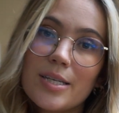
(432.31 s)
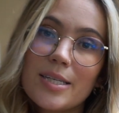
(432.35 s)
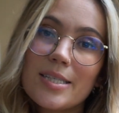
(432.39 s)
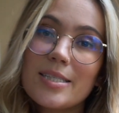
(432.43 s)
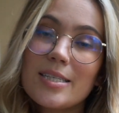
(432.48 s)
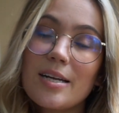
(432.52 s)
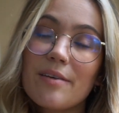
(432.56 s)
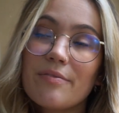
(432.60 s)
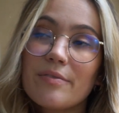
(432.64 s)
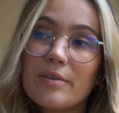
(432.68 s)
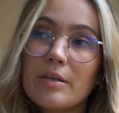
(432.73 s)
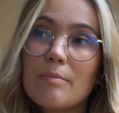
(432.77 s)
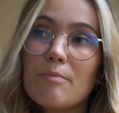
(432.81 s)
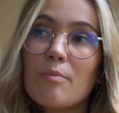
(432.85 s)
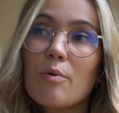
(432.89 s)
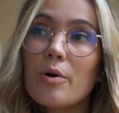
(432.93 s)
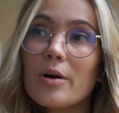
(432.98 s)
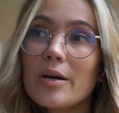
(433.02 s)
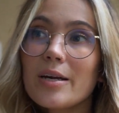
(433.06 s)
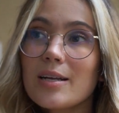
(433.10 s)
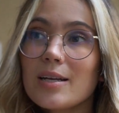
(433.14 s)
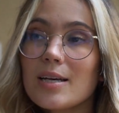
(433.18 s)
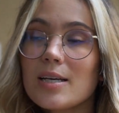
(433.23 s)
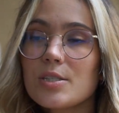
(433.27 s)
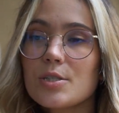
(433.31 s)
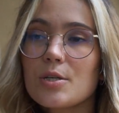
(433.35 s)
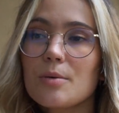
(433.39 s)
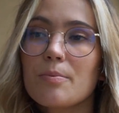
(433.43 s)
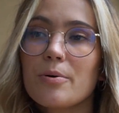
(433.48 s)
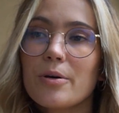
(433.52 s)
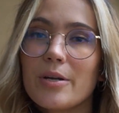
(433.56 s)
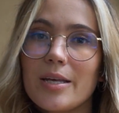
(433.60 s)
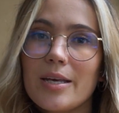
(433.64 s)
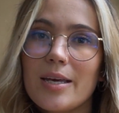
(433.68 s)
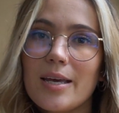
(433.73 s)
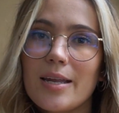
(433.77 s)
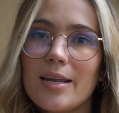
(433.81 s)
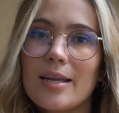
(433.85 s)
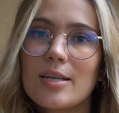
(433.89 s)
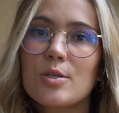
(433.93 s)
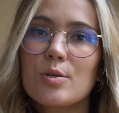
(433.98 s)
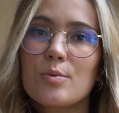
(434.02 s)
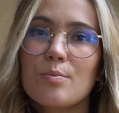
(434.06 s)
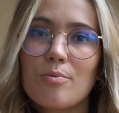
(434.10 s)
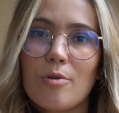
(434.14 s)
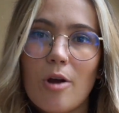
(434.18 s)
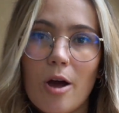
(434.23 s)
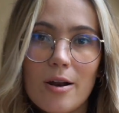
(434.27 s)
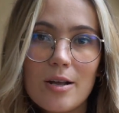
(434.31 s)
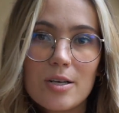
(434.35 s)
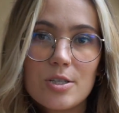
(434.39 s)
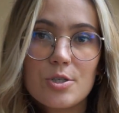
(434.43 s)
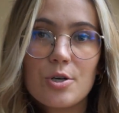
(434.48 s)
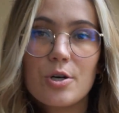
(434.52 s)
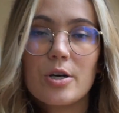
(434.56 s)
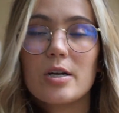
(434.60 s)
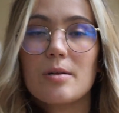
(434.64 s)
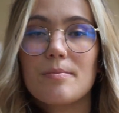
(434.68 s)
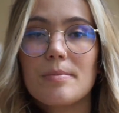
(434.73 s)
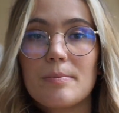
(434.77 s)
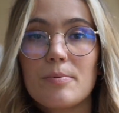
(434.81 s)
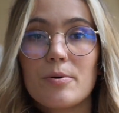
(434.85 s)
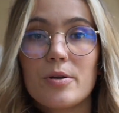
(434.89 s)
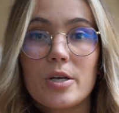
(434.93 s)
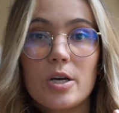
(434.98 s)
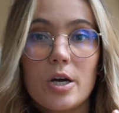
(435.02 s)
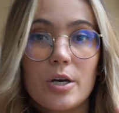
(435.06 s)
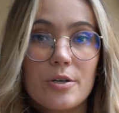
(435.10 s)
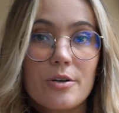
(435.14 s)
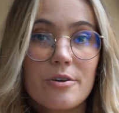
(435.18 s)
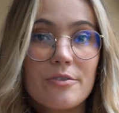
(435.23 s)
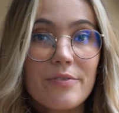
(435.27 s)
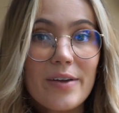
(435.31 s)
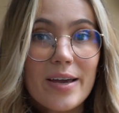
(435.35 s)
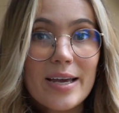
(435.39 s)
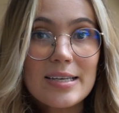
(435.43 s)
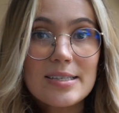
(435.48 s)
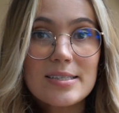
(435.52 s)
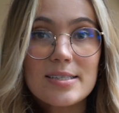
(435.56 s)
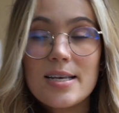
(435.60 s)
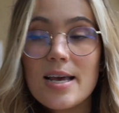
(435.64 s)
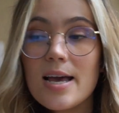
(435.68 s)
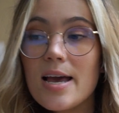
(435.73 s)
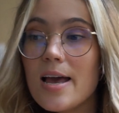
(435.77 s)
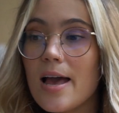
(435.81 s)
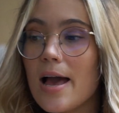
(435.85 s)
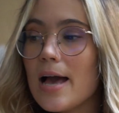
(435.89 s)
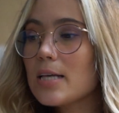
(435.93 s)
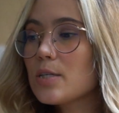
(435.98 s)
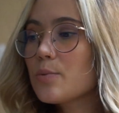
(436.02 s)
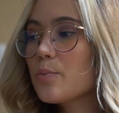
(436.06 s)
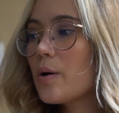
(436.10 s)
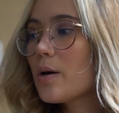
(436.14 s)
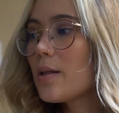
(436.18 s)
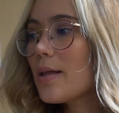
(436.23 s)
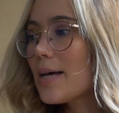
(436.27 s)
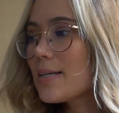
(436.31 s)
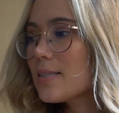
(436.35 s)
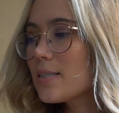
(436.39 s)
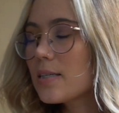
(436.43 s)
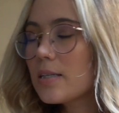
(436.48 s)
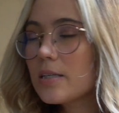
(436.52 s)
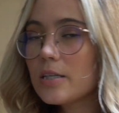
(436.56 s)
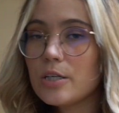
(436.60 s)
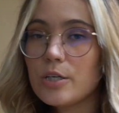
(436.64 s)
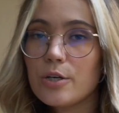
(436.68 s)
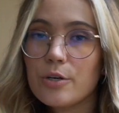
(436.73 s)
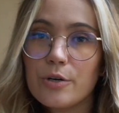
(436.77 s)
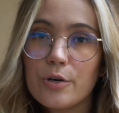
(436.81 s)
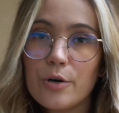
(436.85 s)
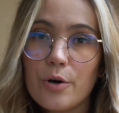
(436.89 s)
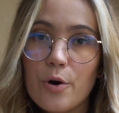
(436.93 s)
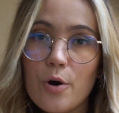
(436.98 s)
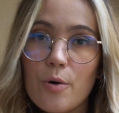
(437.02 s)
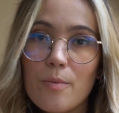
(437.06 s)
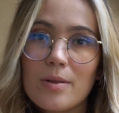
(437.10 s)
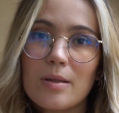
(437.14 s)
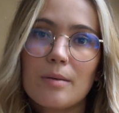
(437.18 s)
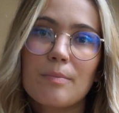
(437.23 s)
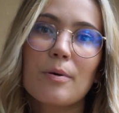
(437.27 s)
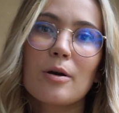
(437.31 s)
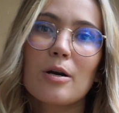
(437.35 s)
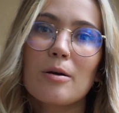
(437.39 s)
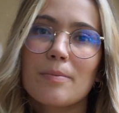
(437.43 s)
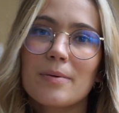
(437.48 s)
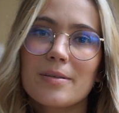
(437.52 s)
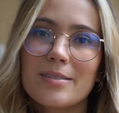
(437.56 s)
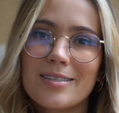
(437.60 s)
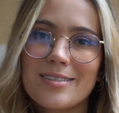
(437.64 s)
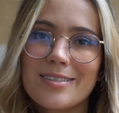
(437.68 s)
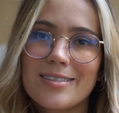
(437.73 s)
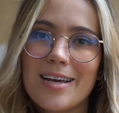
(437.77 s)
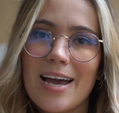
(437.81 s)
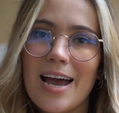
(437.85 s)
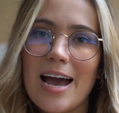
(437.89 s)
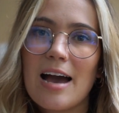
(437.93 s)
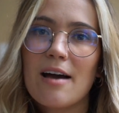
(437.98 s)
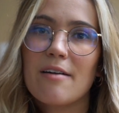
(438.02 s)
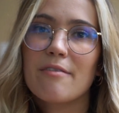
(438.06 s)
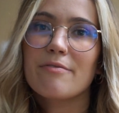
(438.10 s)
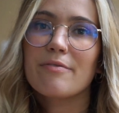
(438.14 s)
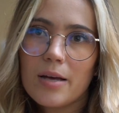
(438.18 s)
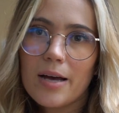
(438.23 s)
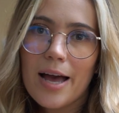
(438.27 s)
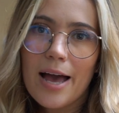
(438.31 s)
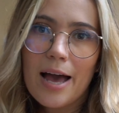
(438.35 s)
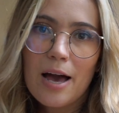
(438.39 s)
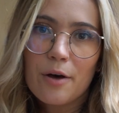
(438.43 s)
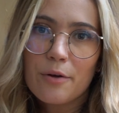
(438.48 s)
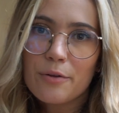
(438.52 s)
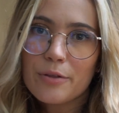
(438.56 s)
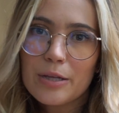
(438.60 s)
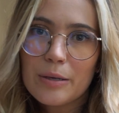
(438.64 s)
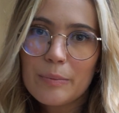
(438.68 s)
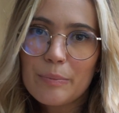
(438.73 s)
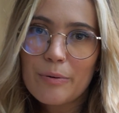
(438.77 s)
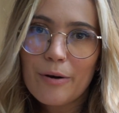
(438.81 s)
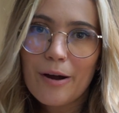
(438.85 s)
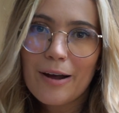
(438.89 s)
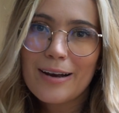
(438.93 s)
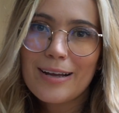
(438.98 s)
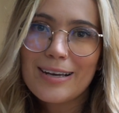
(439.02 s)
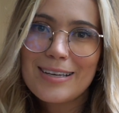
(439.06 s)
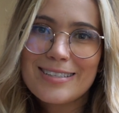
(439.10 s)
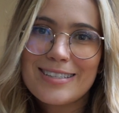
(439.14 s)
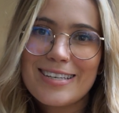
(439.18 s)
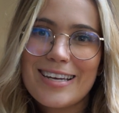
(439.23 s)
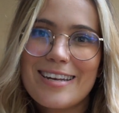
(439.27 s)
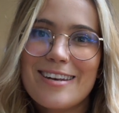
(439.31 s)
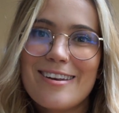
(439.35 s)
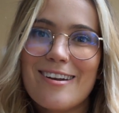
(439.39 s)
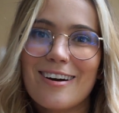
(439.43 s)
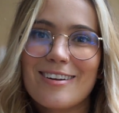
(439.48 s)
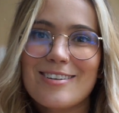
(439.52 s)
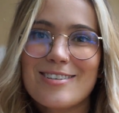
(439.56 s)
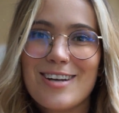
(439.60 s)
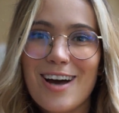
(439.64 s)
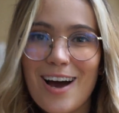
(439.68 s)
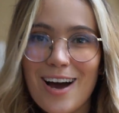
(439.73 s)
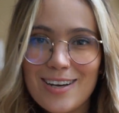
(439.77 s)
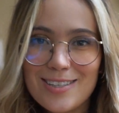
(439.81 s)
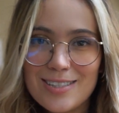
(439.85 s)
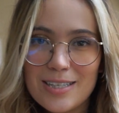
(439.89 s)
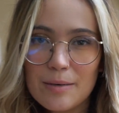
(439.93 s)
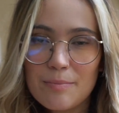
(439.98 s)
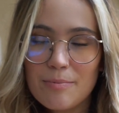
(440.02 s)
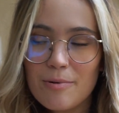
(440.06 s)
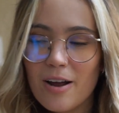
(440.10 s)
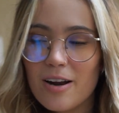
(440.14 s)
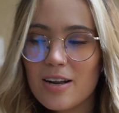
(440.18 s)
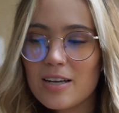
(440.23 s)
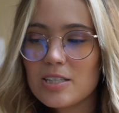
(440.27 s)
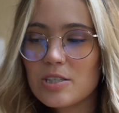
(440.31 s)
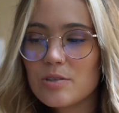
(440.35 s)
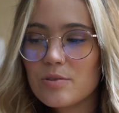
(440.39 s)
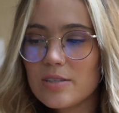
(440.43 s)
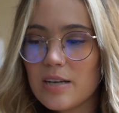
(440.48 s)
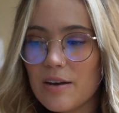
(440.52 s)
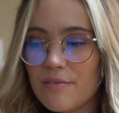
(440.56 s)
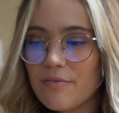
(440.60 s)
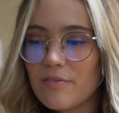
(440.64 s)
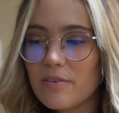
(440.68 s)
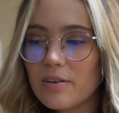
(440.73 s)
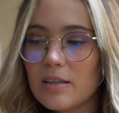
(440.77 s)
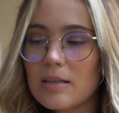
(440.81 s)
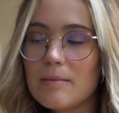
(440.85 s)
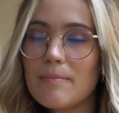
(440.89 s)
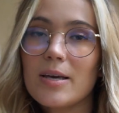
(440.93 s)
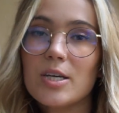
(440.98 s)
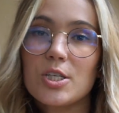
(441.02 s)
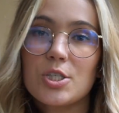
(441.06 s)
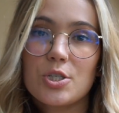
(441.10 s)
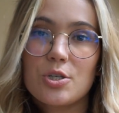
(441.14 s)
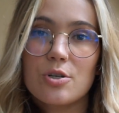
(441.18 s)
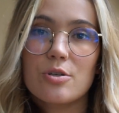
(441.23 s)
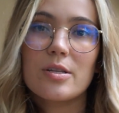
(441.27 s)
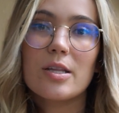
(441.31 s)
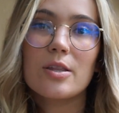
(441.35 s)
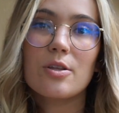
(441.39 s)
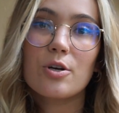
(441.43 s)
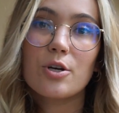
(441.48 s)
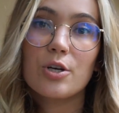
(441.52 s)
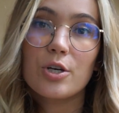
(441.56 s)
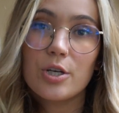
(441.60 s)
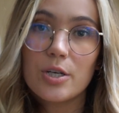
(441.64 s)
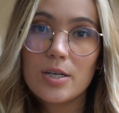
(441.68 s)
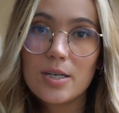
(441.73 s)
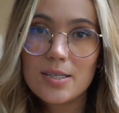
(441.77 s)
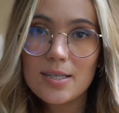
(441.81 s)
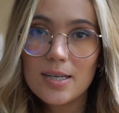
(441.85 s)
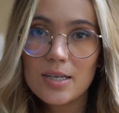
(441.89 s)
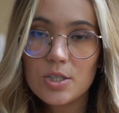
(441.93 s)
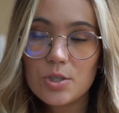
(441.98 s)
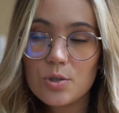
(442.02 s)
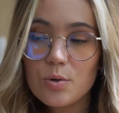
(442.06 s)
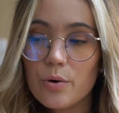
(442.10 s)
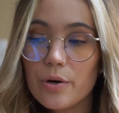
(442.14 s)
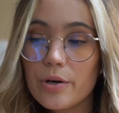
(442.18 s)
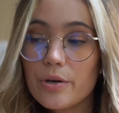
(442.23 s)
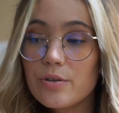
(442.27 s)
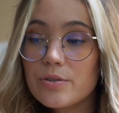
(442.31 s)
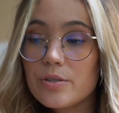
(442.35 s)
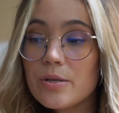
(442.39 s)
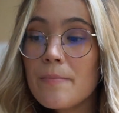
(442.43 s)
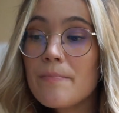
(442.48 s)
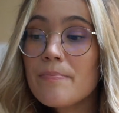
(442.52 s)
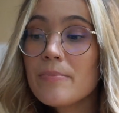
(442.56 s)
That's definitely important because you're putting it into products you're going to be putting on your face, as well as to clean your home, and the purpose is to have healthy products and non-toxic products, so definitely make sure that they're good essential oils.